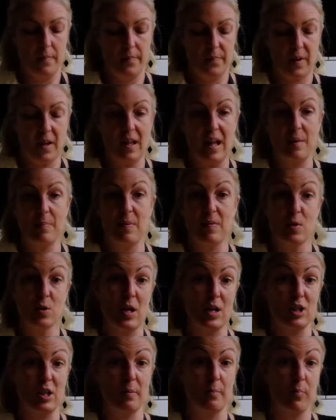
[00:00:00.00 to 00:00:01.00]
lot of people, there's
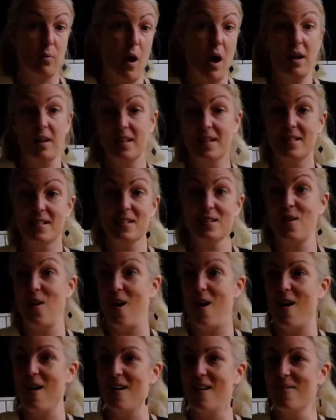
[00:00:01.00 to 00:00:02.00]
actually broccoli
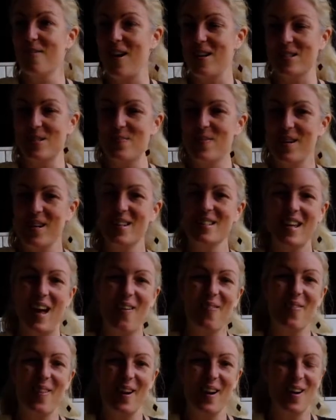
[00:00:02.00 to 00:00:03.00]
slaw recipes
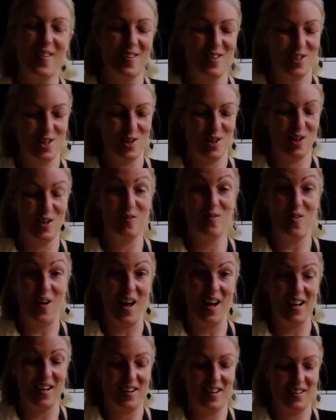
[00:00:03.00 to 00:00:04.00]
out there that you can
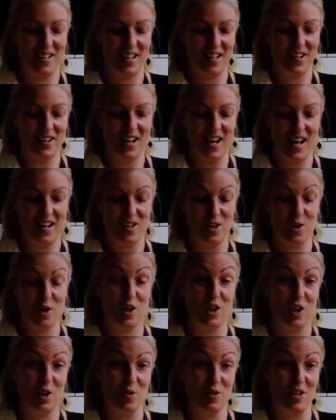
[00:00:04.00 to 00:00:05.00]
find on the internet. You
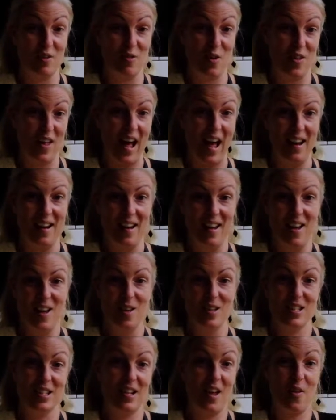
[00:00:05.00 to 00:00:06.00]
could use it for that.
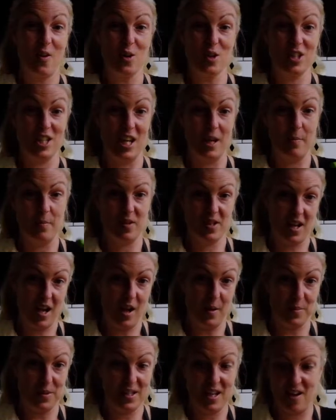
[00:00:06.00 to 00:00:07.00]
It's another tip to
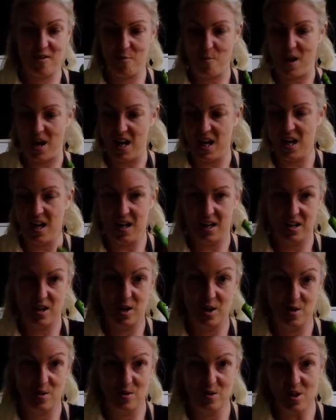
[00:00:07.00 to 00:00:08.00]
help save money and
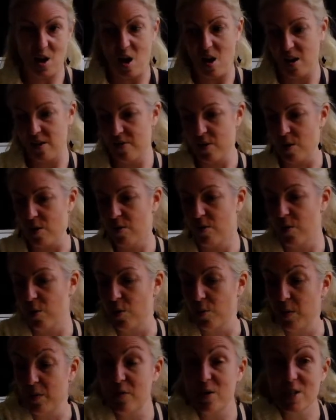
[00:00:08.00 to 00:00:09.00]
use all of your
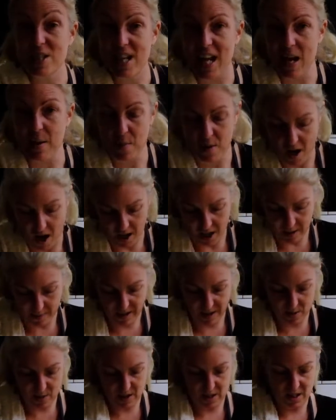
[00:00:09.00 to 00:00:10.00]
food. But for today, we're not going to
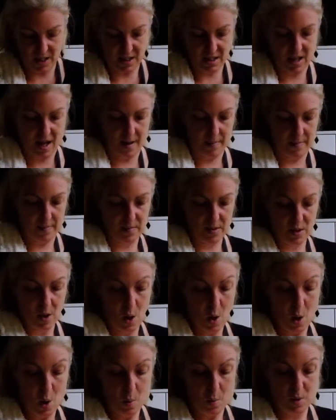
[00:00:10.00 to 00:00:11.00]
be using the stems.
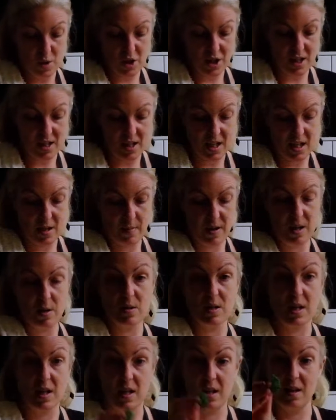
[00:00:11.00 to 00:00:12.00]
We're just going to be
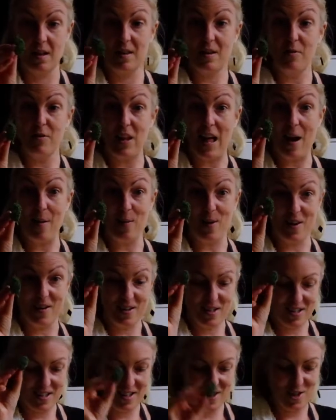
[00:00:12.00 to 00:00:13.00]
using the
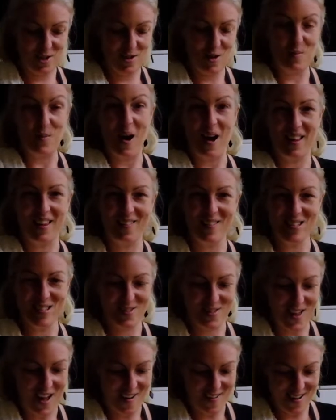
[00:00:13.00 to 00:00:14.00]
flowers. Did you know broccoli was a
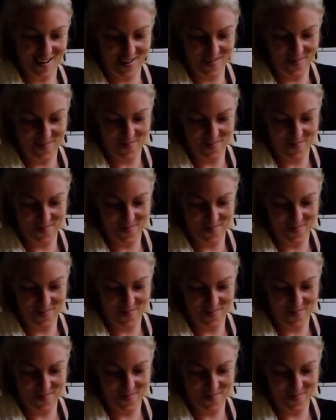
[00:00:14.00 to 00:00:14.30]
flower?